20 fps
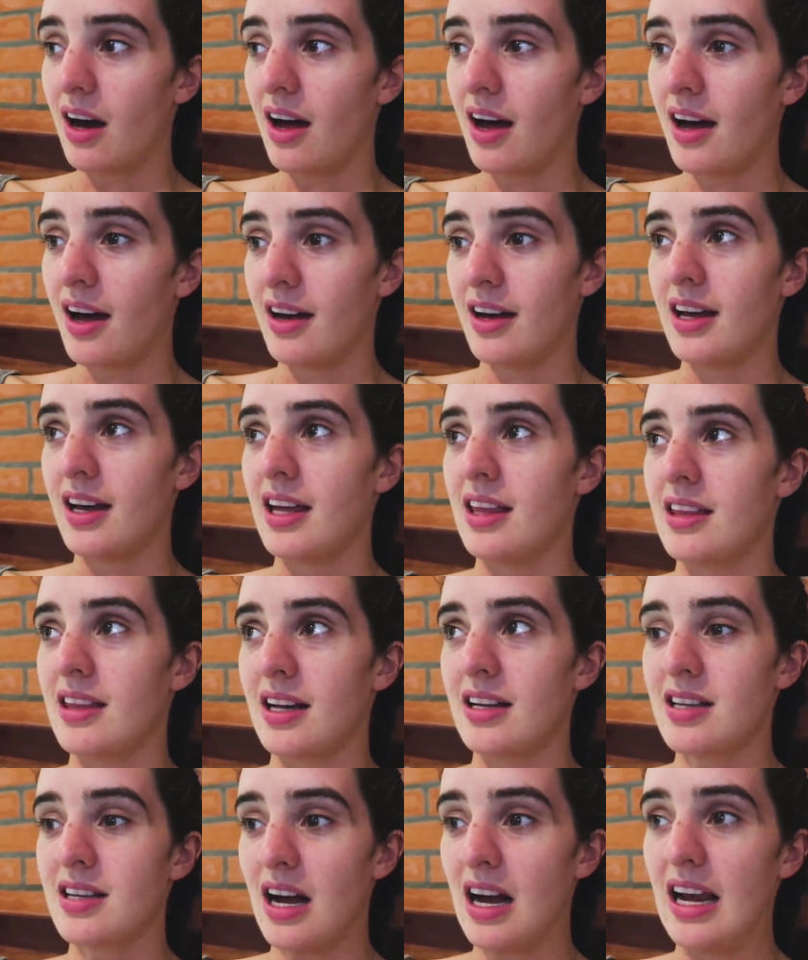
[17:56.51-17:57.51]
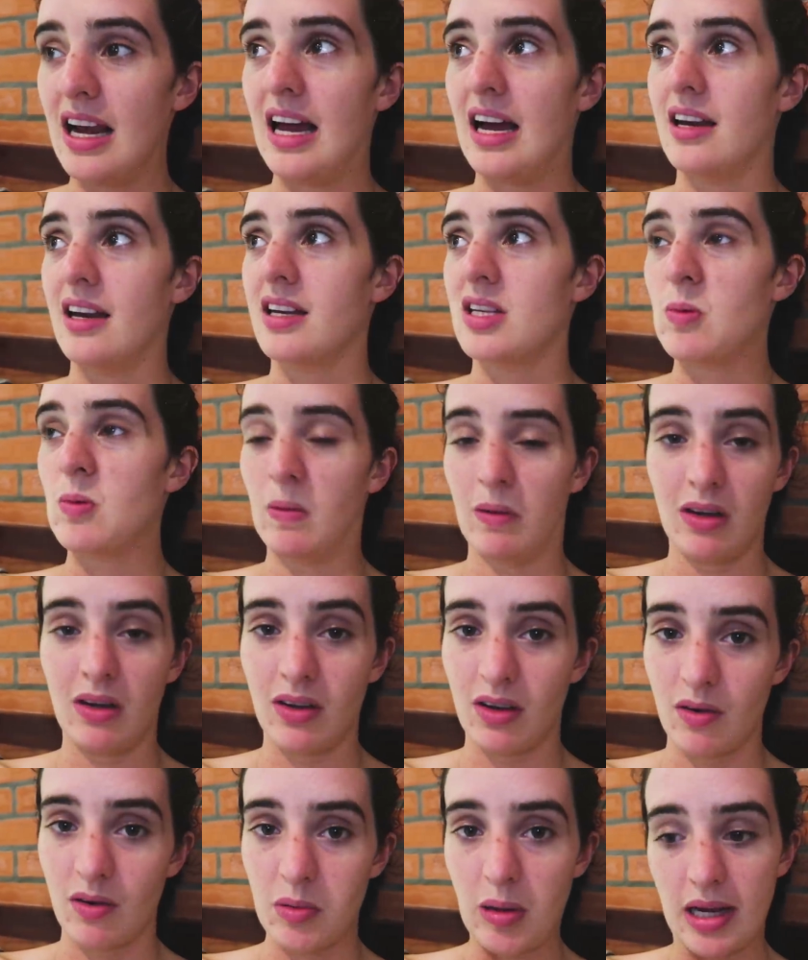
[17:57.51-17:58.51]
I think Thailand has been my
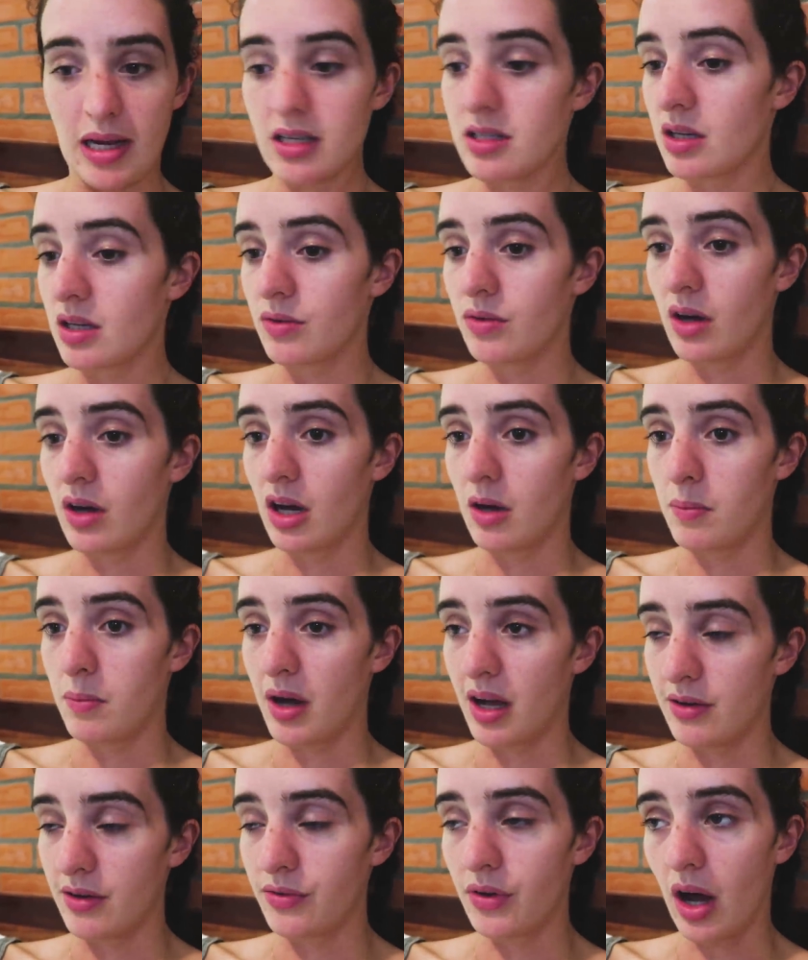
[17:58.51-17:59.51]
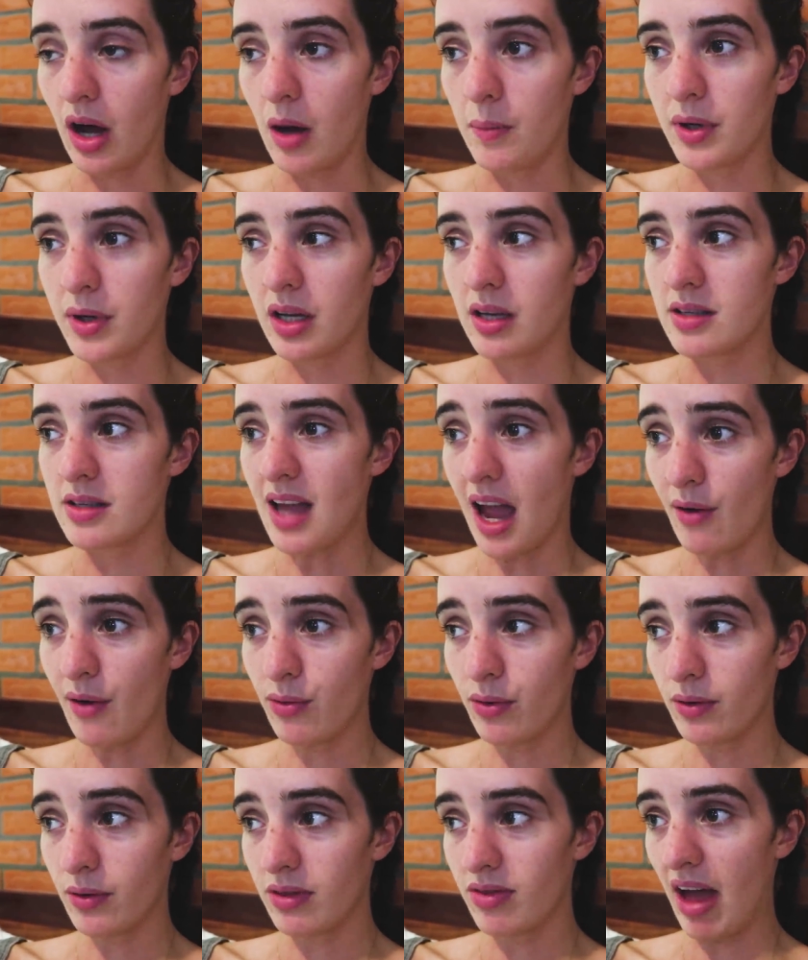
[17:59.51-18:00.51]
favourite place so far, by far, because
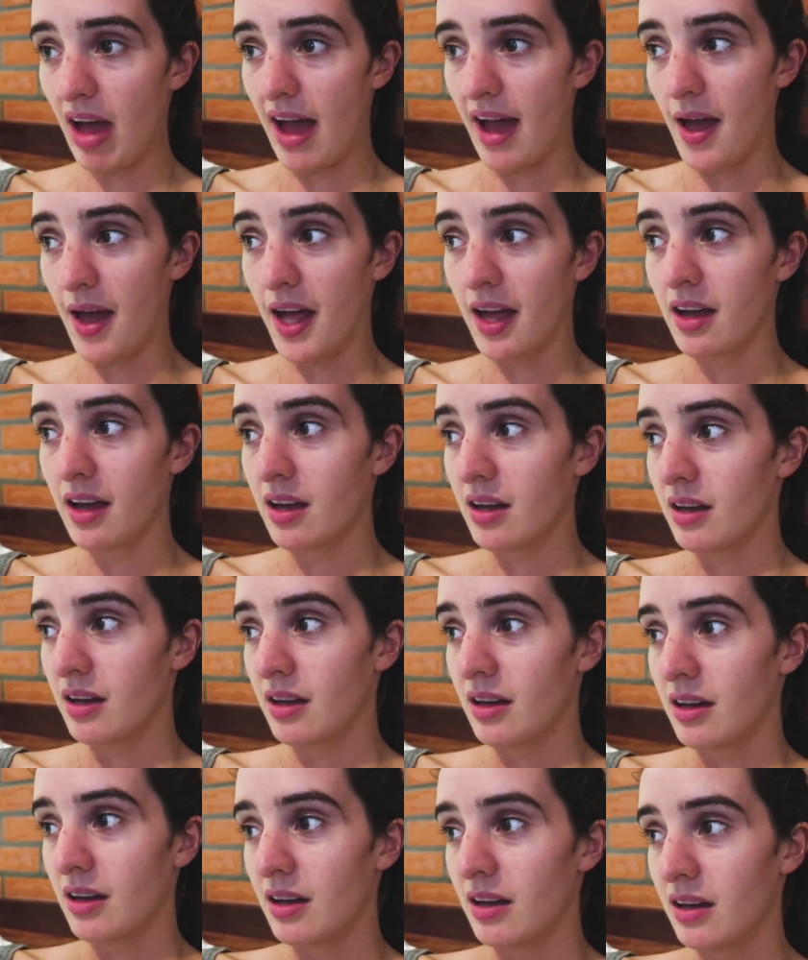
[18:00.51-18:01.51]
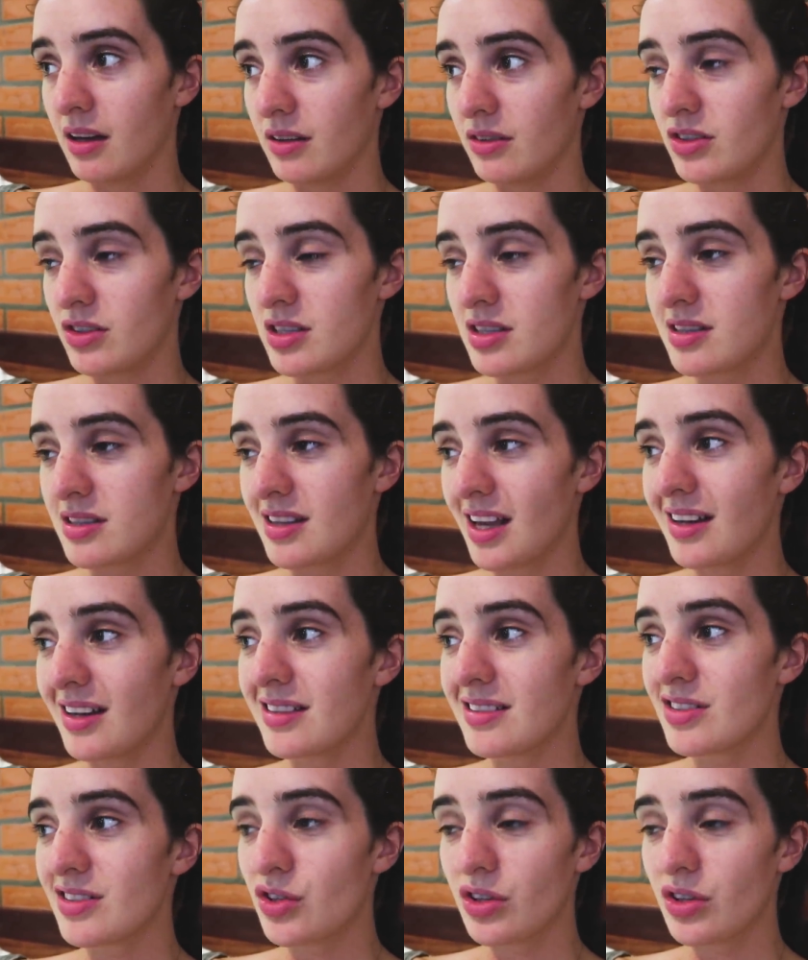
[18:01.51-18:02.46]
everyone there, just they just